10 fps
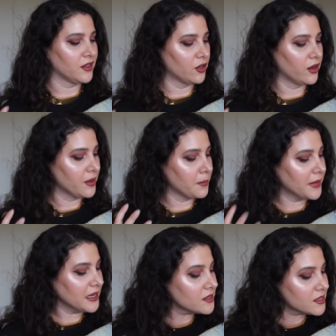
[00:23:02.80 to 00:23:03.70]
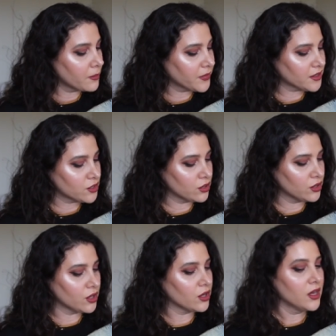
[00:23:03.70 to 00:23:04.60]
you know, it means something to
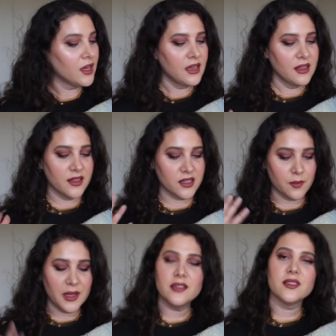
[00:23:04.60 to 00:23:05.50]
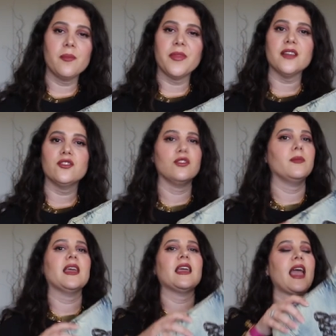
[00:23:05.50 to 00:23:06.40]
you. This meant something to
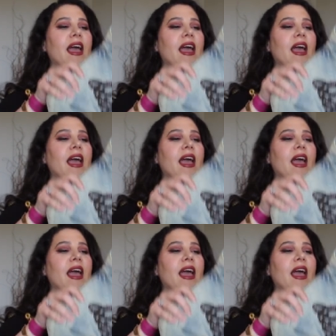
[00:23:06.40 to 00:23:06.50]
me,